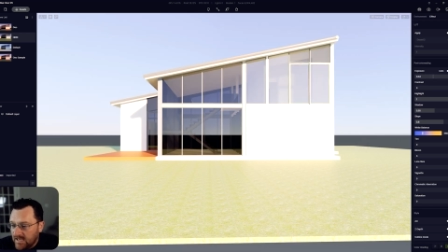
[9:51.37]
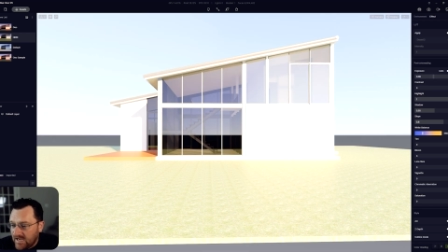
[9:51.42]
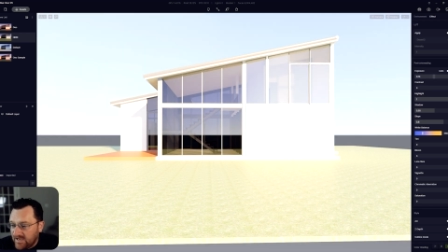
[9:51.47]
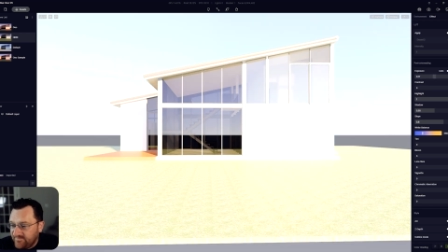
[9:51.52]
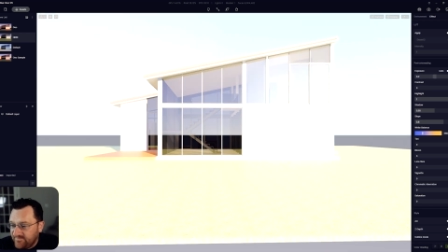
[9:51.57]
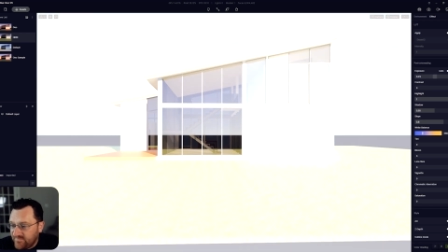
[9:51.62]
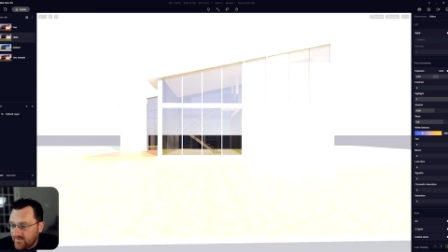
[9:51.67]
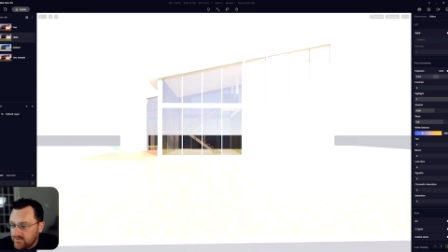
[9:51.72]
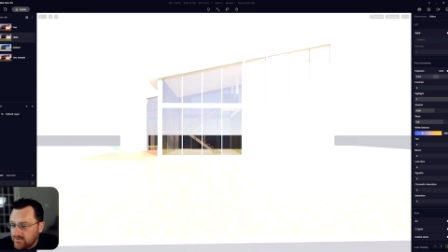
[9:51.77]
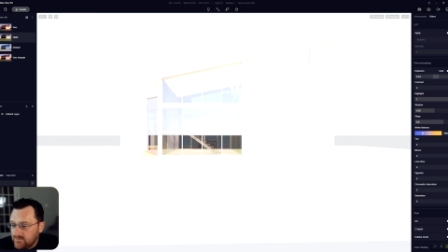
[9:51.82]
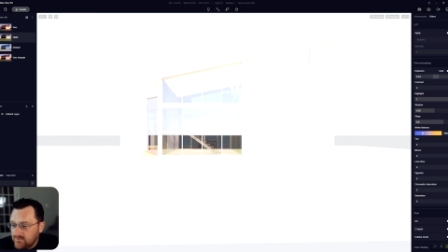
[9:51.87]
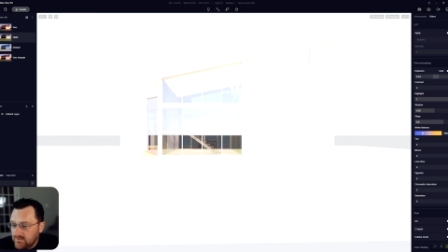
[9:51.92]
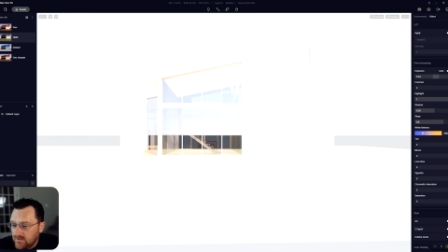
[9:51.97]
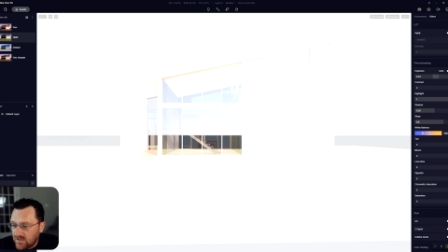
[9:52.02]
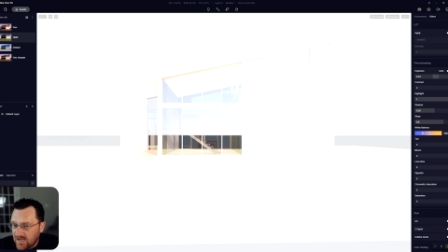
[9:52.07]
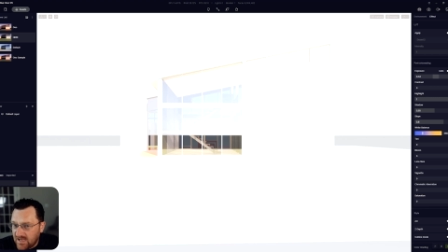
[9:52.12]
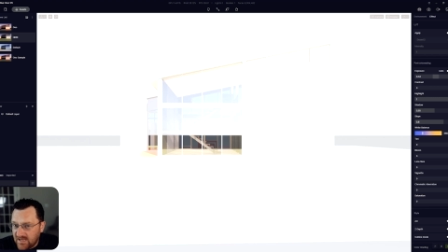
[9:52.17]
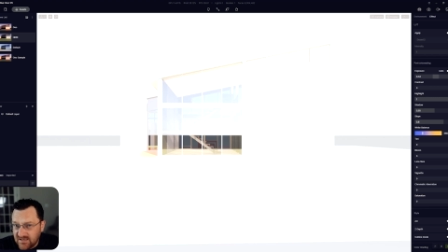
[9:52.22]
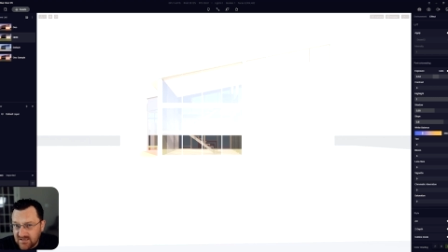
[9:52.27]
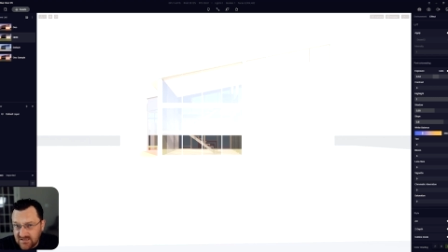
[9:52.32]
I found you
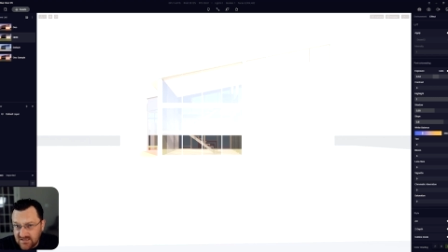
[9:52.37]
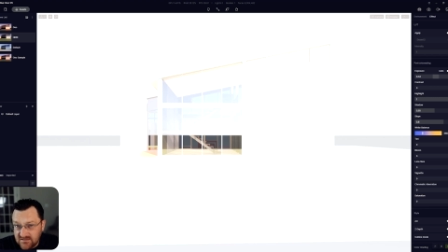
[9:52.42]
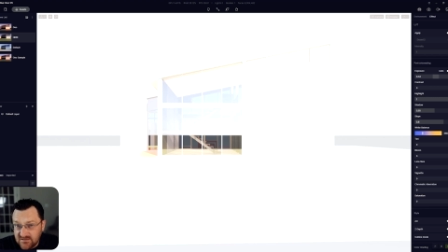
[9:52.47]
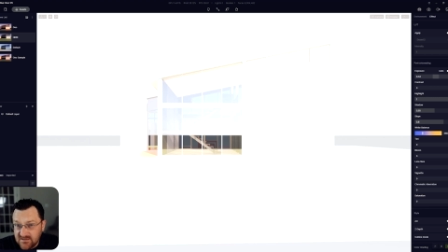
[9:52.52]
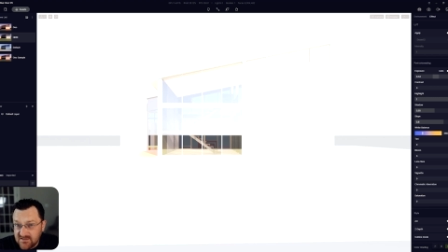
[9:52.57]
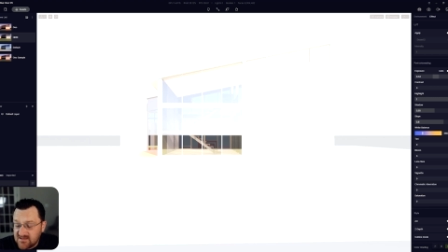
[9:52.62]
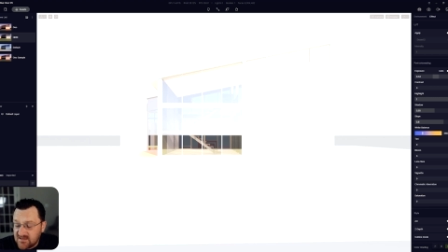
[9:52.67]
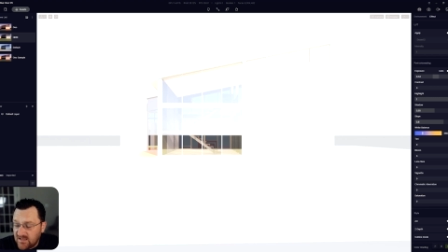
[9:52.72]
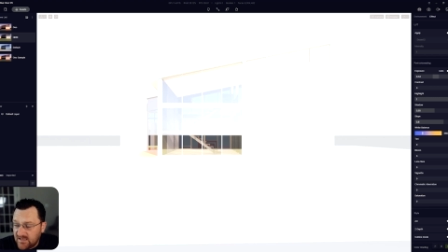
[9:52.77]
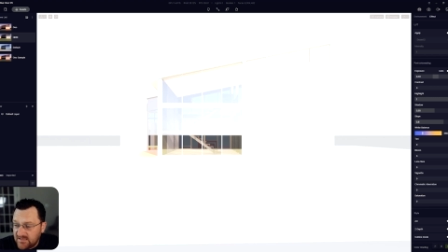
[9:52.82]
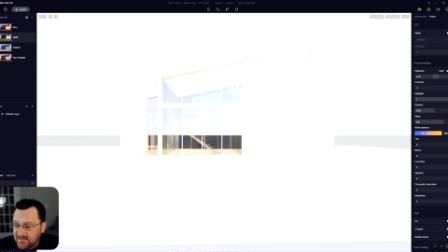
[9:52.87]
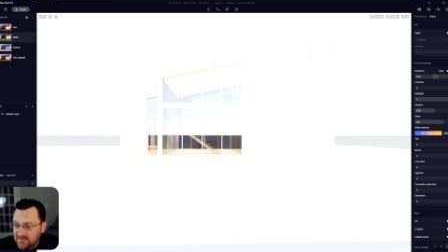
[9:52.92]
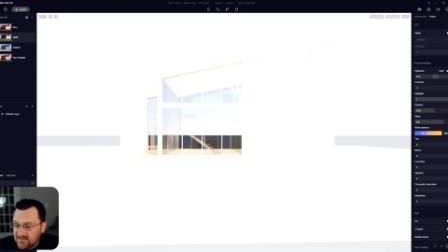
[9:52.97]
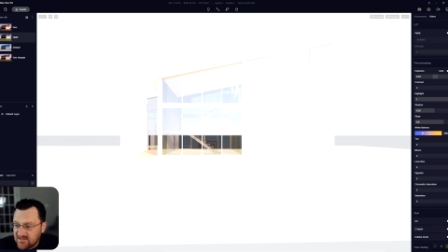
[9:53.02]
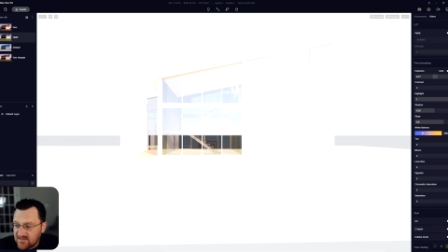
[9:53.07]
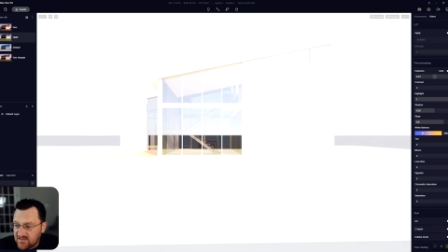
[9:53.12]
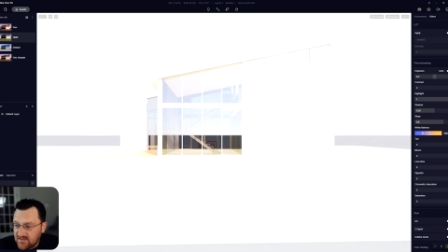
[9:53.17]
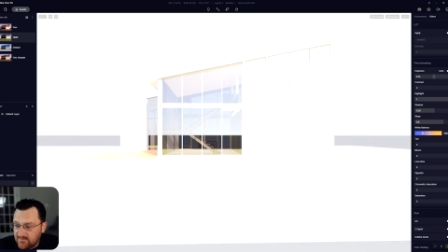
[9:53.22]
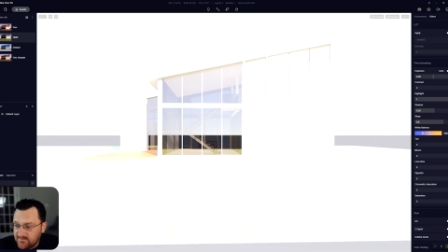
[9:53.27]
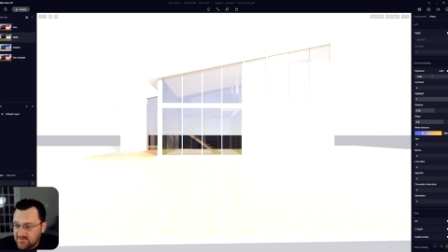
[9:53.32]
uh, in this sliding
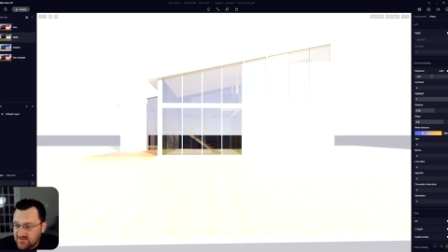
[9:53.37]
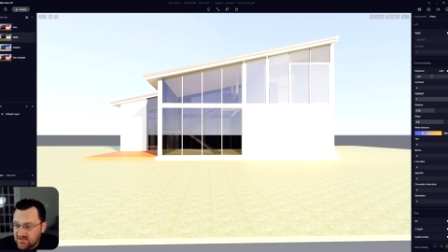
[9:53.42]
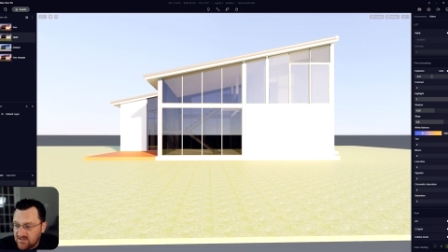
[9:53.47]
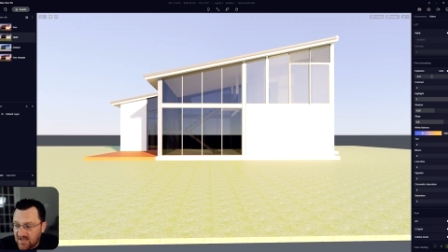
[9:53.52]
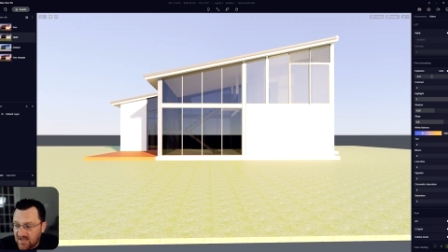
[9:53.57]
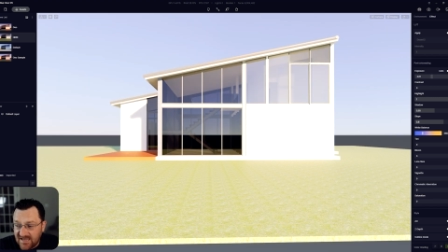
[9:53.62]
setup, to,